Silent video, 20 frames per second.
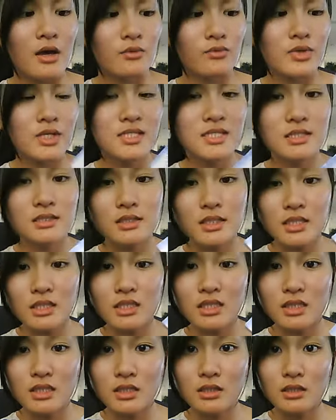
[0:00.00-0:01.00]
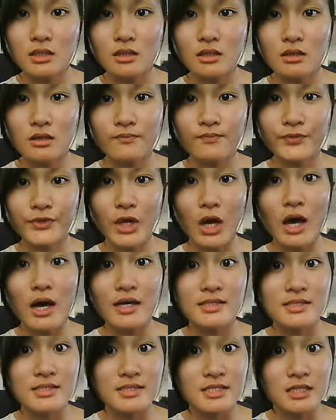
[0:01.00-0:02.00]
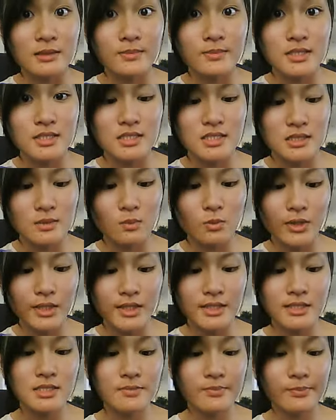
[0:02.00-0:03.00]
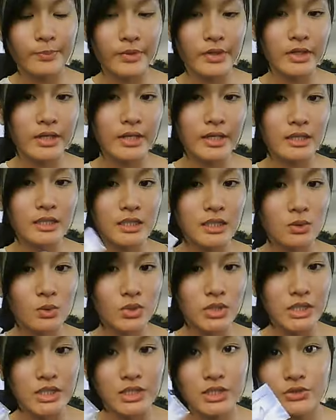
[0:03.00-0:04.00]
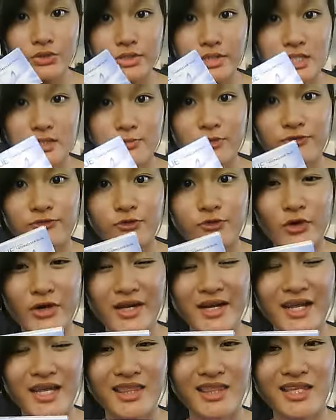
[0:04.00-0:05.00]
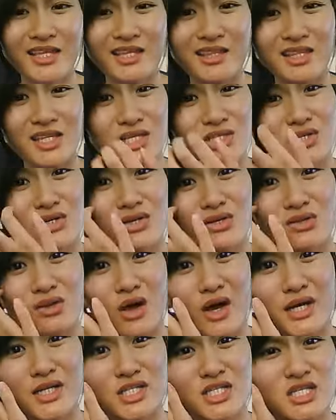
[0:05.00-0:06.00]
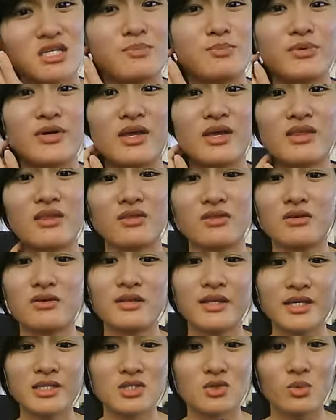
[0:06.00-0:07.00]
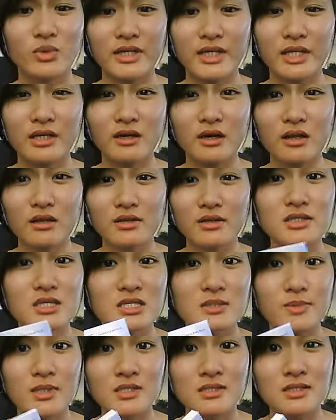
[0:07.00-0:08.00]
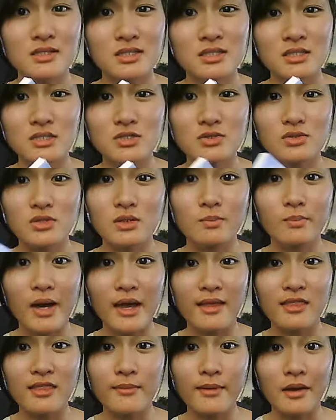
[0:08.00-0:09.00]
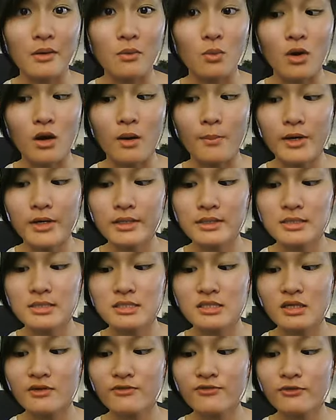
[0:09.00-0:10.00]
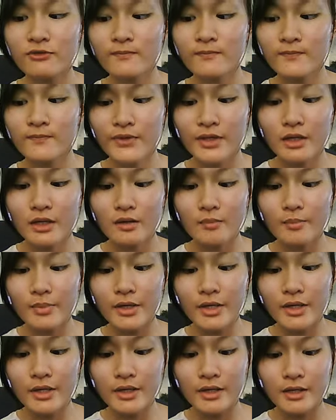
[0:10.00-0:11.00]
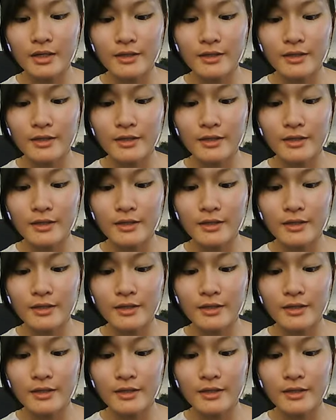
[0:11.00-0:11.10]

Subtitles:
recently he got astigmatism ones, but he did use these before, and I think these are a lot cheaper. I think they're like $20, especially since you can buy them at Walmart and stuff. But